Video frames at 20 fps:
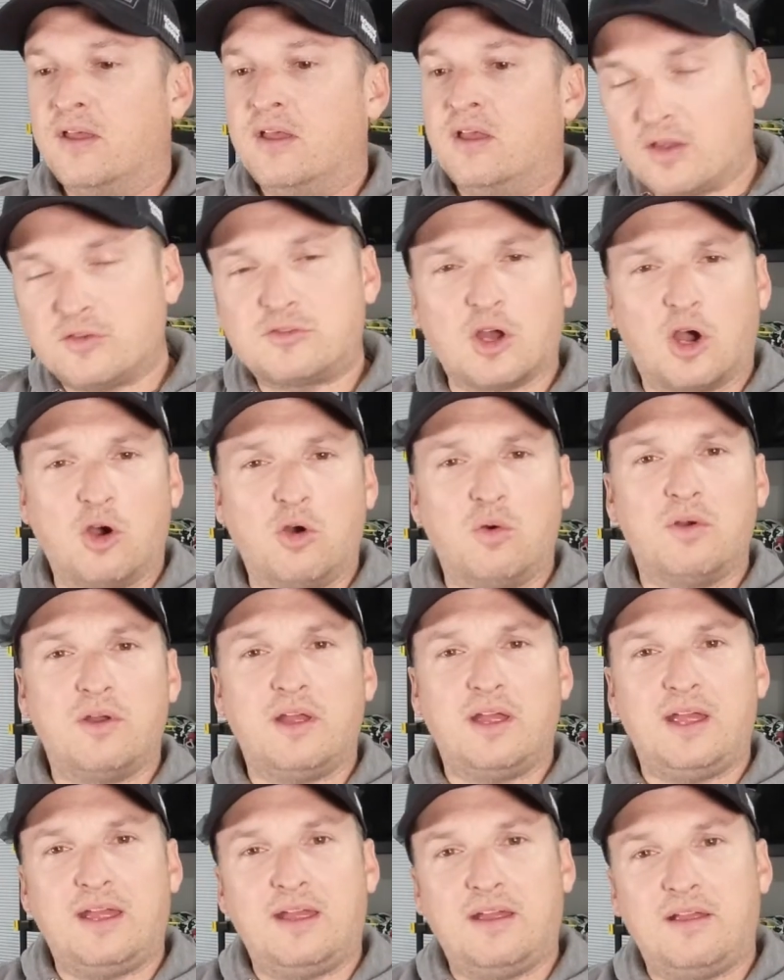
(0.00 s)

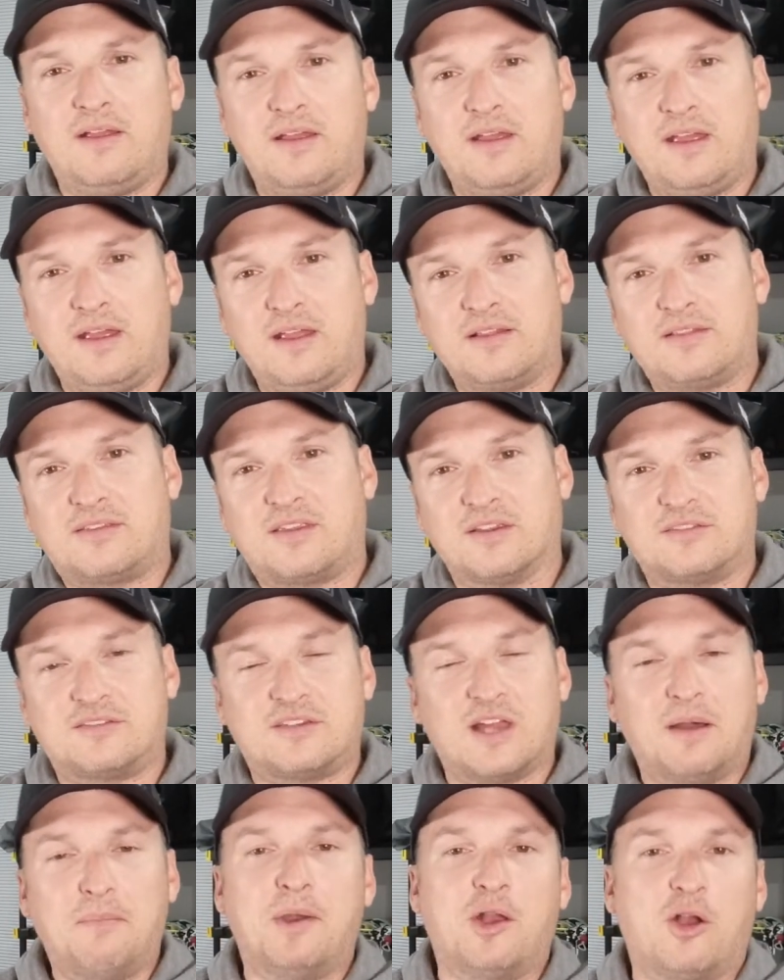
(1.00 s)
So to
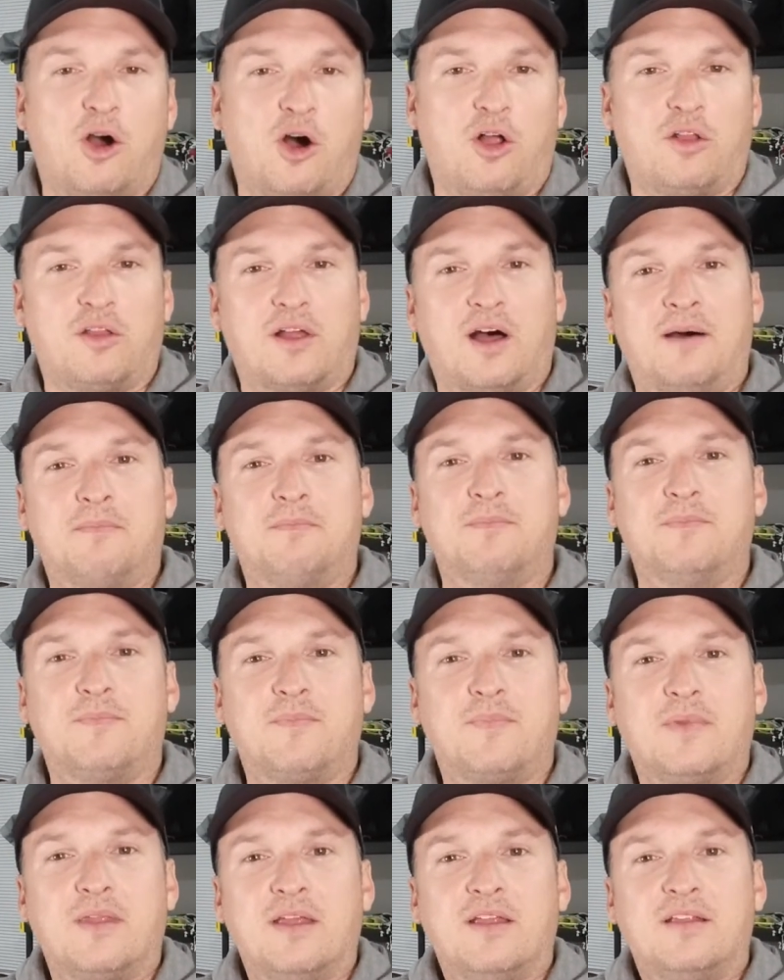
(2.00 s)
sum it all
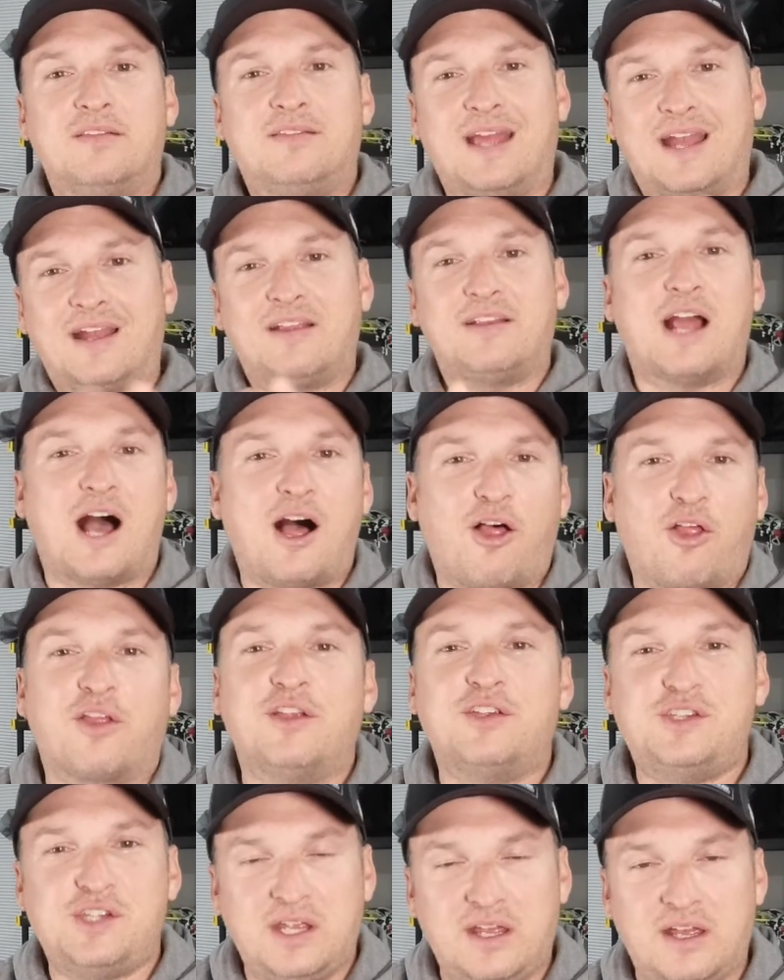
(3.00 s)
up,
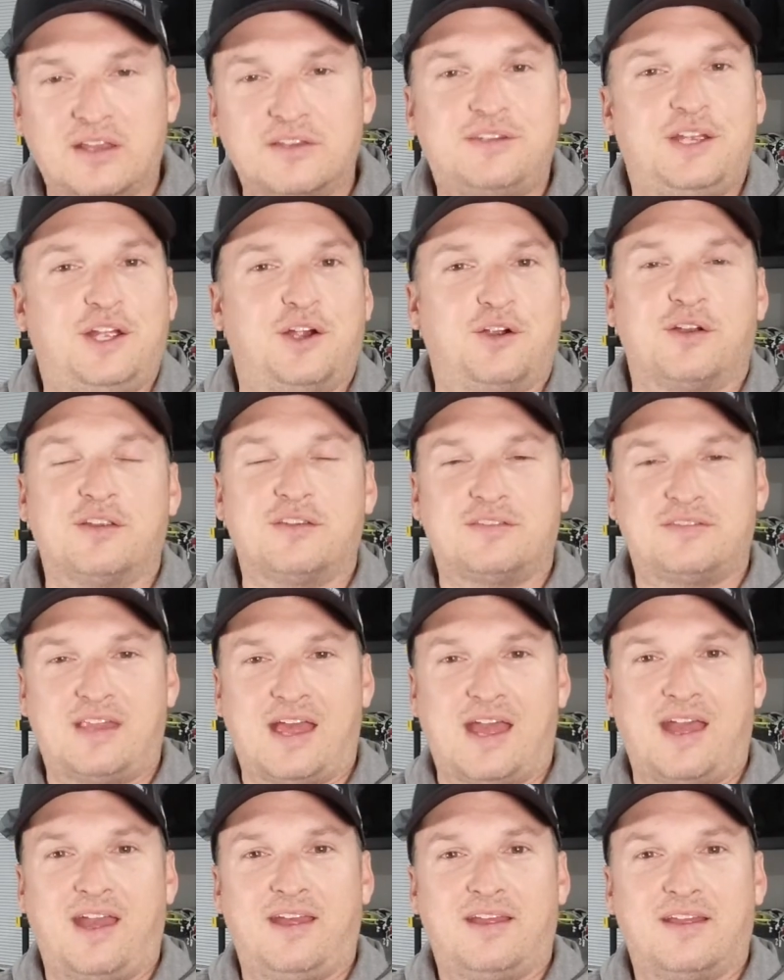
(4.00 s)
technology is here to
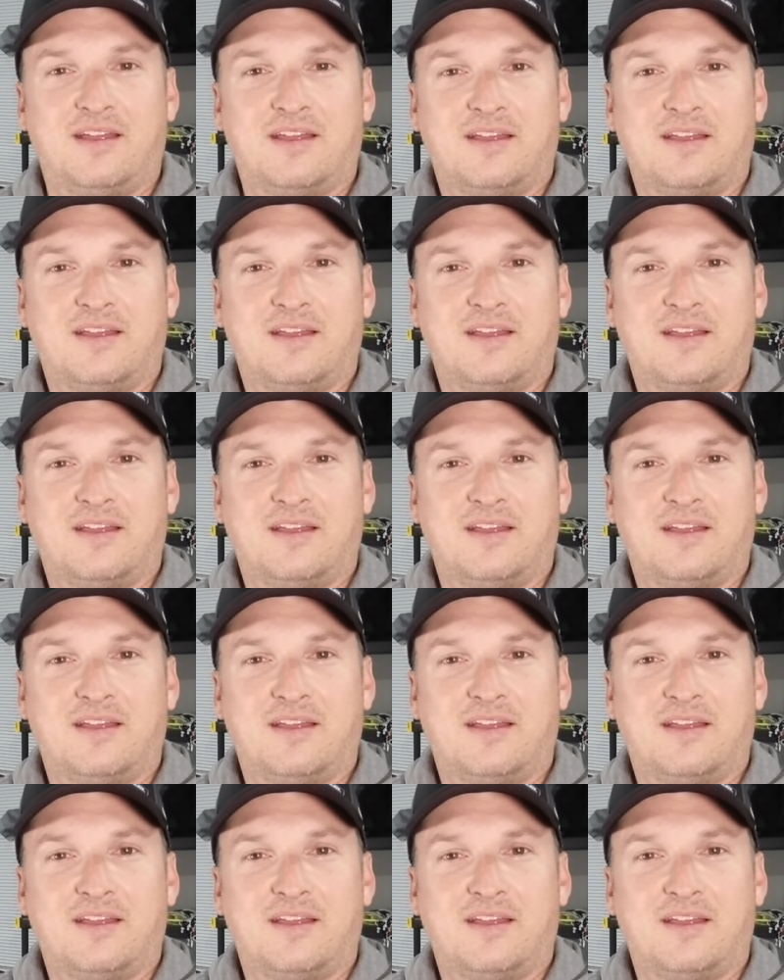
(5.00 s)
stay